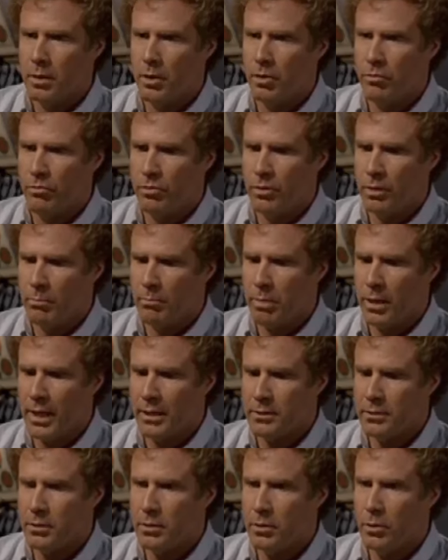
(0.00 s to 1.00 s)
Are you feeling
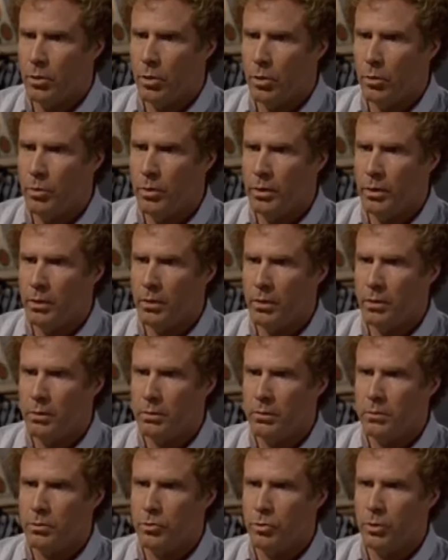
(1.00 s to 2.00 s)
plastic or real
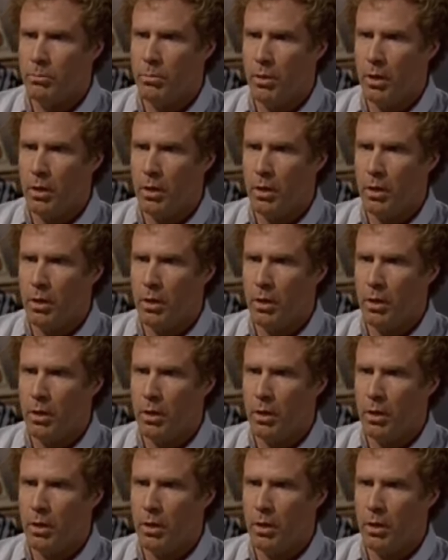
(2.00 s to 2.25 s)
tree